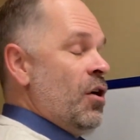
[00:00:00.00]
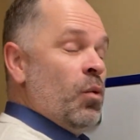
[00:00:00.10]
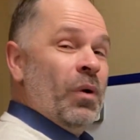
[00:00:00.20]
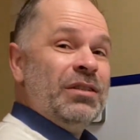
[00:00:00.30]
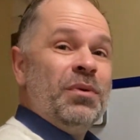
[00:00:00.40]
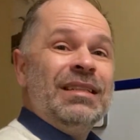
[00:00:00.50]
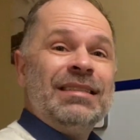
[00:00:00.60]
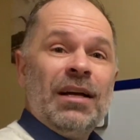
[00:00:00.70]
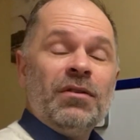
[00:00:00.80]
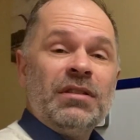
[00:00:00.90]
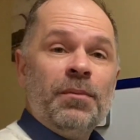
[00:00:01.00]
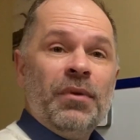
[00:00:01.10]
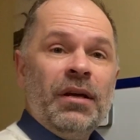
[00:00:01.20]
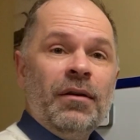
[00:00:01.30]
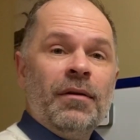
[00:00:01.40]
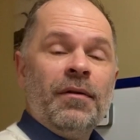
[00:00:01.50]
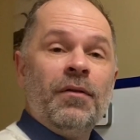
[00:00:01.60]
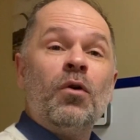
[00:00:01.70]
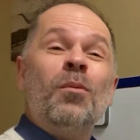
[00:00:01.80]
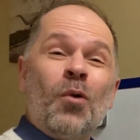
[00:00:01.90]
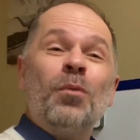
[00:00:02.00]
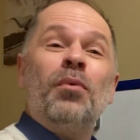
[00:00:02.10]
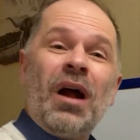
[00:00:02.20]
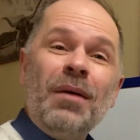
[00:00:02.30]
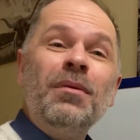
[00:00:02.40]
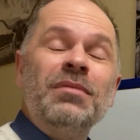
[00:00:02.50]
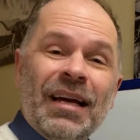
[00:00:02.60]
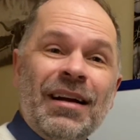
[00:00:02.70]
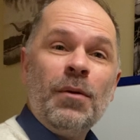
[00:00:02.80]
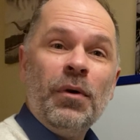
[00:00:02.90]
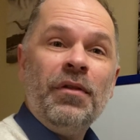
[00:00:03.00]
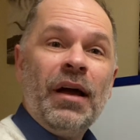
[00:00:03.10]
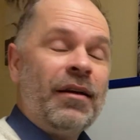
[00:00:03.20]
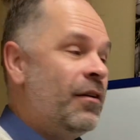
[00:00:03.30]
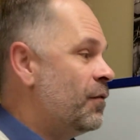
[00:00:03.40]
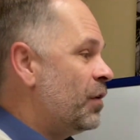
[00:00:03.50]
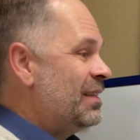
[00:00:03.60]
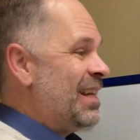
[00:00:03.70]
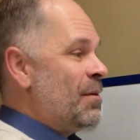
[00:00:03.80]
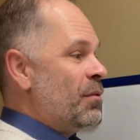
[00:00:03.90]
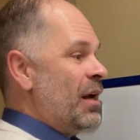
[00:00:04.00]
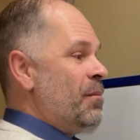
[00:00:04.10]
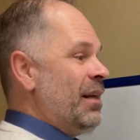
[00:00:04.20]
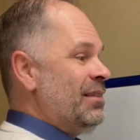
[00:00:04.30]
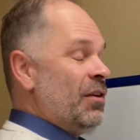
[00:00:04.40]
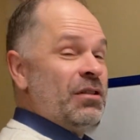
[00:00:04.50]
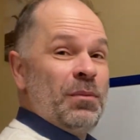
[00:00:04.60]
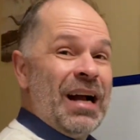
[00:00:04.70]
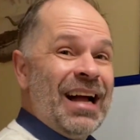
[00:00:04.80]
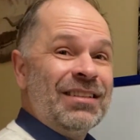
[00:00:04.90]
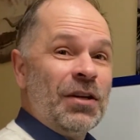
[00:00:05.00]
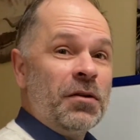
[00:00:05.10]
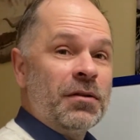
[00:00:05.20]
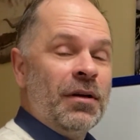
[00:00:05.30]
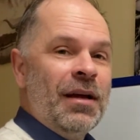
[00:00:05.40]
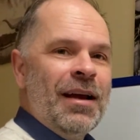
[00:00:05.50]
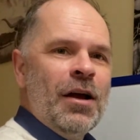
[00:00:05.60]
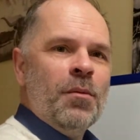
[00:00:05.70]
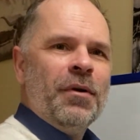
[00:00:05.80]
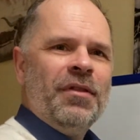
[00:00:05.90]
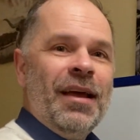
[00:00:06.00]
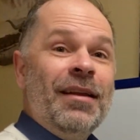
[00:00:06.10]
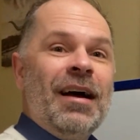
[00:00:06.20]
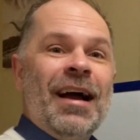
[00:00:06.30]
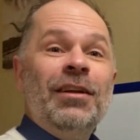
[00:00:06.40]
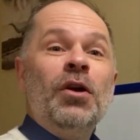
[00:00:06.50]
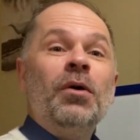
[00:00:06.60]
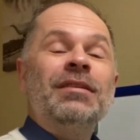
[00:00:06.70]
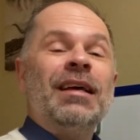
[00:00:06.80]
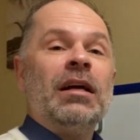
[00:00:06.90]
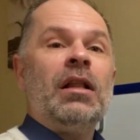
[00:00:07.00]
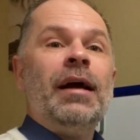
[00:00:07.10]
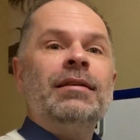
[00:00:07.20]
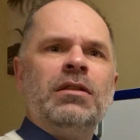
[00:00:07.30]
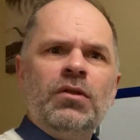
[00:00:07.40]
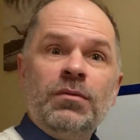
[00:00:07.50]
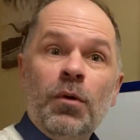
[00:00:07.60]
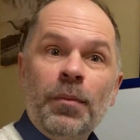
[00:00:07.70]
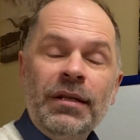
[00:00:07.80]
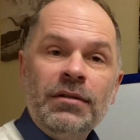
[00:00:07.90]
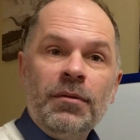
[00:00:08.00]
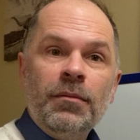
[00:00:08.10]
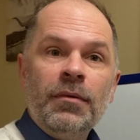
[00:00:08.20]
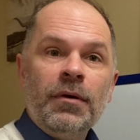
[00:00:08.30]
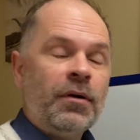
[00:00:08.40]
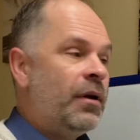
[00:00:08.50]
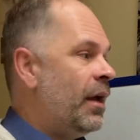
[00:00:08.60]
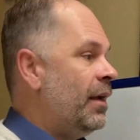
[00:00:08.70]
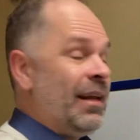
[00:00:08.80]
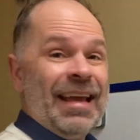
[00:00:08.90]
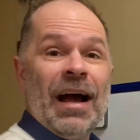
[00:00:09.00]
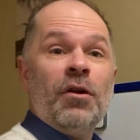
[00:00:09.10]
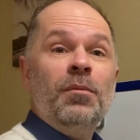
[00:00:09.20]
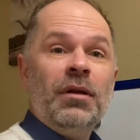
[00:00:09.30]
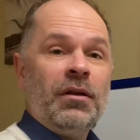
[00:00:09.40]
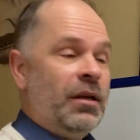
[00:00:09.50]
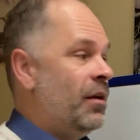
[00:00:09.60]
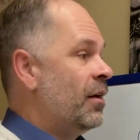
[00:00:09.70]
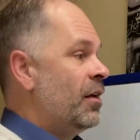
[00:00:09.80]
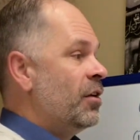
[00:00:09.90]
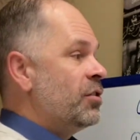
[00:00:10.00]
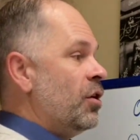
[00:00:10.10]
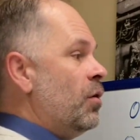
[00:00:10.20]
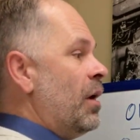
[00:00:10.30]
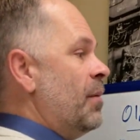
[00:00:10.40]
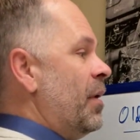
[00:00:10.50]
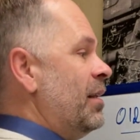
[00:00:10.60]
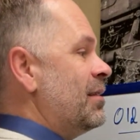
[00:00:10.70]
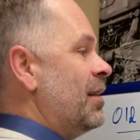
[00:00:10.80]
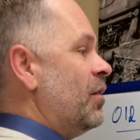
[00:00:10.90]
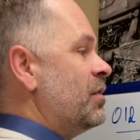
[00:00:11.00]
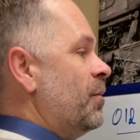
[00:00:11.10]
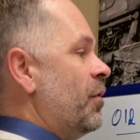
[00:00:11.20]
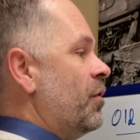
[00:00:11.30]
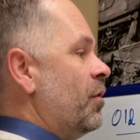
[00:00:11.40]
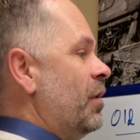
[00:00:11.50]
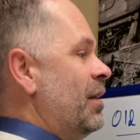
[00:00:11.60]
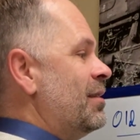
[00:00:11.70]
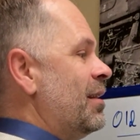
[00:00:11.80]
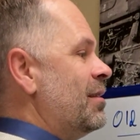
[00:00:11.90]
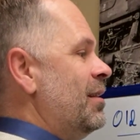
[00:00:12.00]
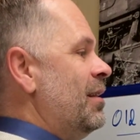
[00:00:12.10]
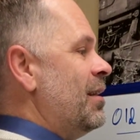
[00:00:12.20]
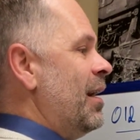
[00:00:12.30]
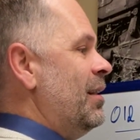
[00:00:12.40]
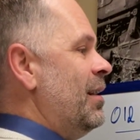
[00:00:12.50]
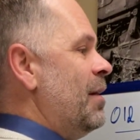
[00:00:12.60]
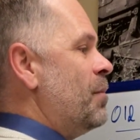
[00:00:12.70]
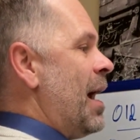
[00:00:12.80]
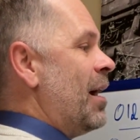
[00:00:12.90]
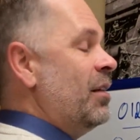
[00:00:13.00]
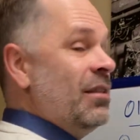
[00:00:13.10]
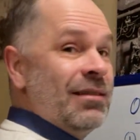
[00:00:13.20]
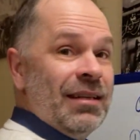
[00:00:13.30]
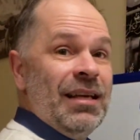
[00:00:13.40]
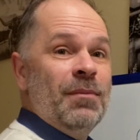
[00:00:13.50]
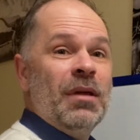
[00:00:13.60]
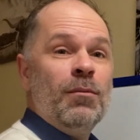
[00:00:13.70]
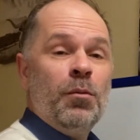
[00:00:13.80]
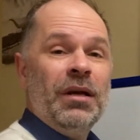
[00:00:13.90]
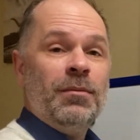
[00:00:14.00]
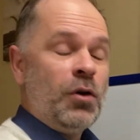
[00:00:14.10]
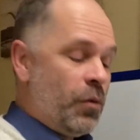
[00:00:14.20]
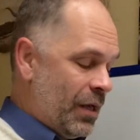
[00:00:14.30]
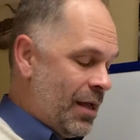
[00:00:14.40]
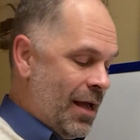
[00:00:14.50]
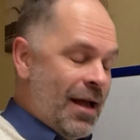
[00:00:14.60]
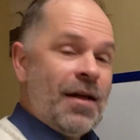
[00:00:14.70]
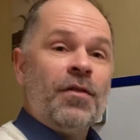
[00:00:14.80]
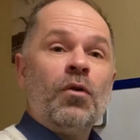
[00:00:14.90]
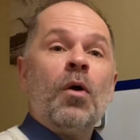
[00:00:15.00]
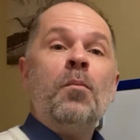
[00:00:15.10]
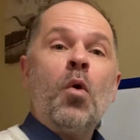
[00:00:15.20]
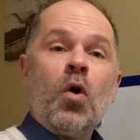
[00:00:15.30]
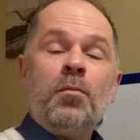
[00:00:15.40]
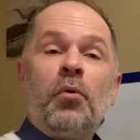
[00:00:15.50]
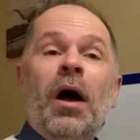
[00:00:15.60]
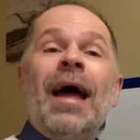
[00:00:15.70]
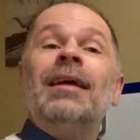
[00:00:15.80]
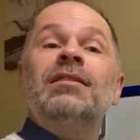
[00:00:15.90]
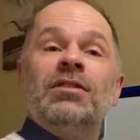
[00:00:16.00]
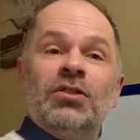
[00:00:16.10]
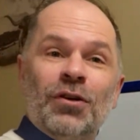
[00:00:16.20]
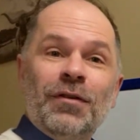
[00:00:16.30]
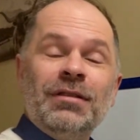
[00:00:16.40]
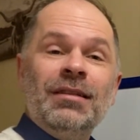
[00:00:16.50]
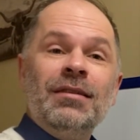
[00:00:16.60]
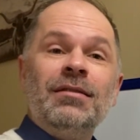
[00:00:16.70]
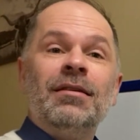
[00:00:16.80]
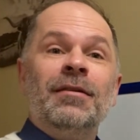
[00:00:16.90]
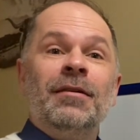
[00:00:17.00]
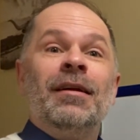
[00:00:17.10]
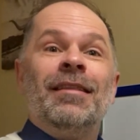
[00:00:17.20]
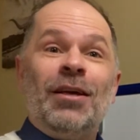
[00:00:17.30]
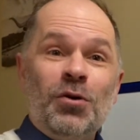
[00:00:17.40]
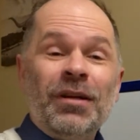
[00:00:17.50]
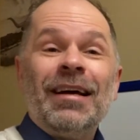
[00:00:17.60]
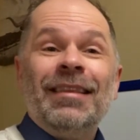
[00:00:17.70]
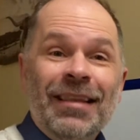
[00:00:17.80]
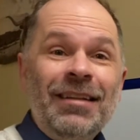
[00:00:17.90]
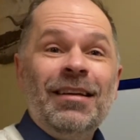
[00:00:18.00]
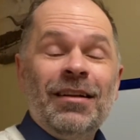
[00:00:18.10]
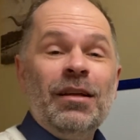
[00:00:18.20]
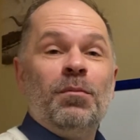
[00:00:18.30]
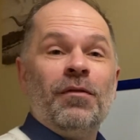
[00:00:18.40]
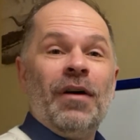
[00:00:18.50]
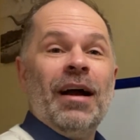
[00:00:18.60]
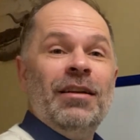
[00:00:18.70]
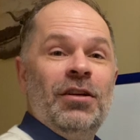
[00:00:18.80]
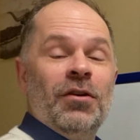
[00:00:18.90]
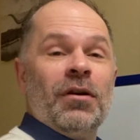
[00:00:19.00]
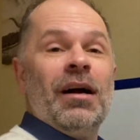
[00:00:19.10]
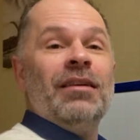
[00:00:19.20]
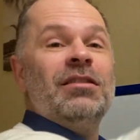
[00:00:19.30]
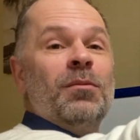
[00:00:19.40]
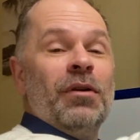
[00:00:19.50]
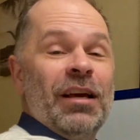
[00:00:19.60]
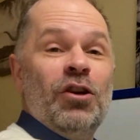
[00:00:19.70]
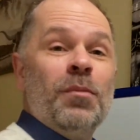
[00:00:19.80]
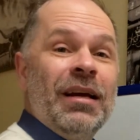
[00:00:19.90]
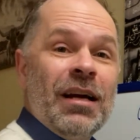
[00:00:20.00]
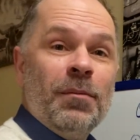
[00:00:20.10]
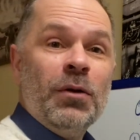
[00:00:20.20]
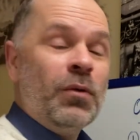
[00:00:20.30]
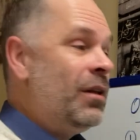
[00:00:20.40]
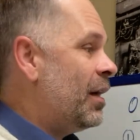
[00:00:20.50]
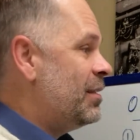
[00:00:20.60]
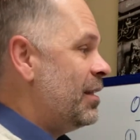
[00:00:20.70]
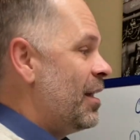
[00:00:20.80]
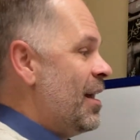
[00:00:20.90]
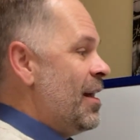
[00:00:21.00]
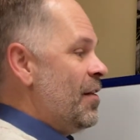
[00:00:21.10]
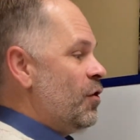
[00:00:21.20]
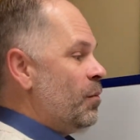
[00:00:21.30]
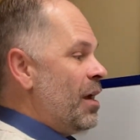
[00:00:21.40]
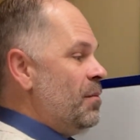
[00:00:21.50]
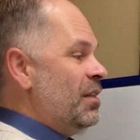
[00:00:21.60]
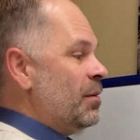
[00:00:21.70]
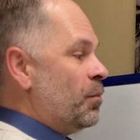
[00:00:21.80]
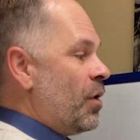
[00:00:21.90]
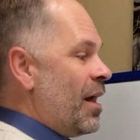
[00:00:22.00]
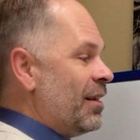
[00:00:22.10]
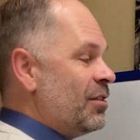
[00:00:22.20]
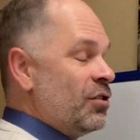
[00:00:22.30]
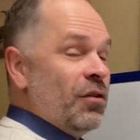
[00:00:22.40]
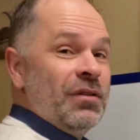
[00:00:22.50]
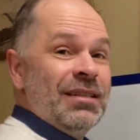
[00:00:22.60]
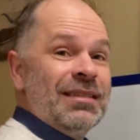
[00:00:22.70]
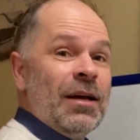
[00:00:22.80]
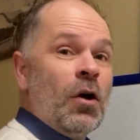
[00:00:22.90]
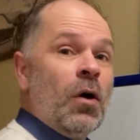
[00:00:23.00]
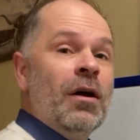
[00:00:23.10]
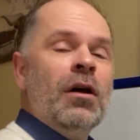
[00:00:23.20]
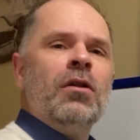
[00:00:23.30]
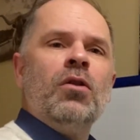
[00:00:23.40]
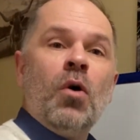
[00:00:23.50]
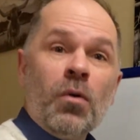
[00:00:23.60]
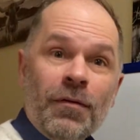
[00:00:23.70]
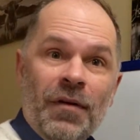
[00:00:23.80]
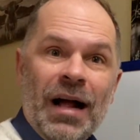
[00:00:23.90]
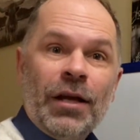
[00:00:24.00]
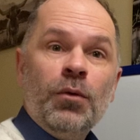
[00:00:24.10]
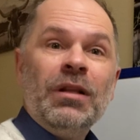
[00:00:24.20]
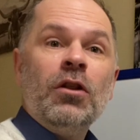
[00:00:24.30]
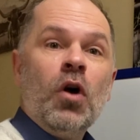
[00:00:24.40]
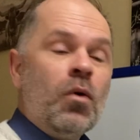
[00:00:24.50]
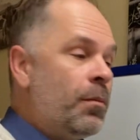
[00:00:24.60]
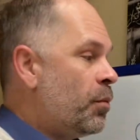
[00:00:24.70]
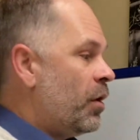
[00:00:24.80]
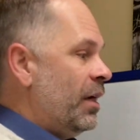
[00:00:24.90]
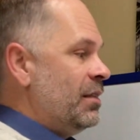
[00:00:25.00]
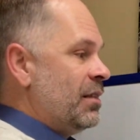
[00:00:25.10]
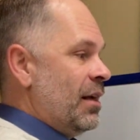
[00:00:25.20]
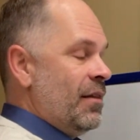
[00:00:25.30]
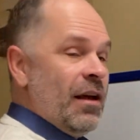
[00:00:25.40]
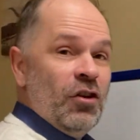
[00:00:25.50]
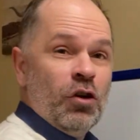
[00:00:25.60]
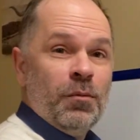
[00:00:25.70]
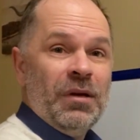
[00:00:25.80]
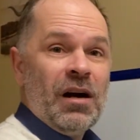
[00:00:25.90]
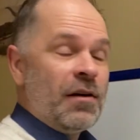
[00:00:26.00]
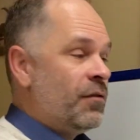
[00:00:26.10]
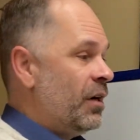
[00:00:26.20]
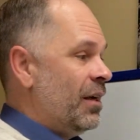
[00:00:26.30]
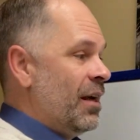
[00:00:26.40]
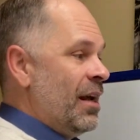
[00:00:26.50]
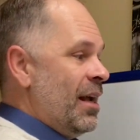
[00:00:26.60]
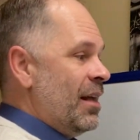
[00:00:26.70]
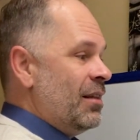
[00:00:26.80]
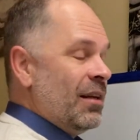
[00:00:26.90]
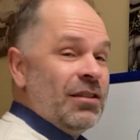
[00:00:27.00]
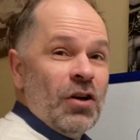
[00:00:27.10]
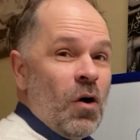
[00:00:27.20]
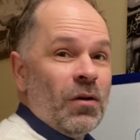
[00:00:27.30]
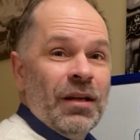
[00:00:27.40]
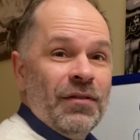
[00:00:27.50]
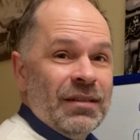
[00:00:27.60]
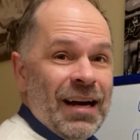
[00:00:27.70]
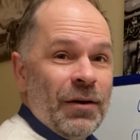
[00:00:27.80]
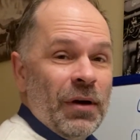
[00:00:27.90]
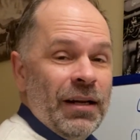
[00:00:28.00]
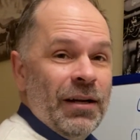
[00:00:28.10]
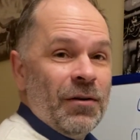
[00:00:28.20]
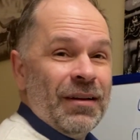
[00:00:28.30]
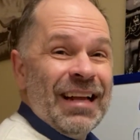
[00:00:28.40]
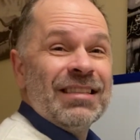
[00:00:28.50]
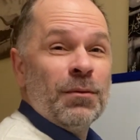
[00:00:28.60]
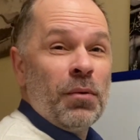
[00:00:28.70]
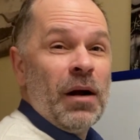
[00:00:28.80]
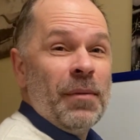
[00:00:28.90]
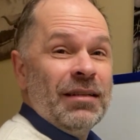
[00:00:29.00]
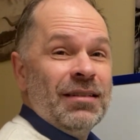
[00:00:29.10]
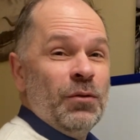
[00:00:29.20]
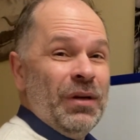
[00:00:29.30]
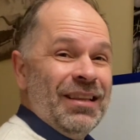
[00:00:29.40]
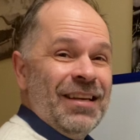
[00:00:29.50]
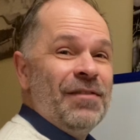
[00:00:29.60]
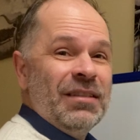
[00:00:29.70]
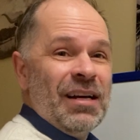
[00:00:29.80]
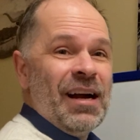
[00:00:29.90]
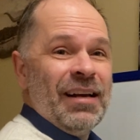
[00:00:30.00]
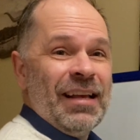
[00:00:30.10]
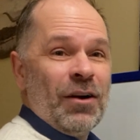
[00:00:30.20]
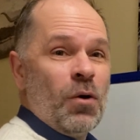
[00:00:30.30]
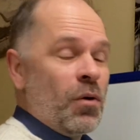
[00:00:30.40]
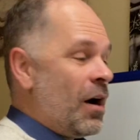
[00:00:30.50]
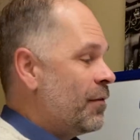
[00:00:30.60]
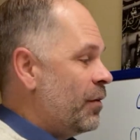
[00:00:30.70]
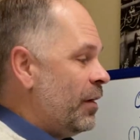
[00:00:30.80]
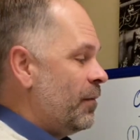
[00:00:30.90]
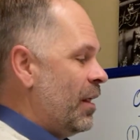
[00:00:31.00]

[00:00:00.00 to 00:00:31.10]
once we sell something, there are more problems that with that. For example, I might sell some consult, but then I notice that clients lose momentum, okay, and accountability. So I might sell some 30, 60, 90-day packages to keep that momentum going. There are more products and services that you can authentically provide to your customer that you might not be realizing. There might be some products and services that are lower value and lower price that you could be offering. It doesn't all live and die right here. And that's the problem I see. We live and die in that core offering.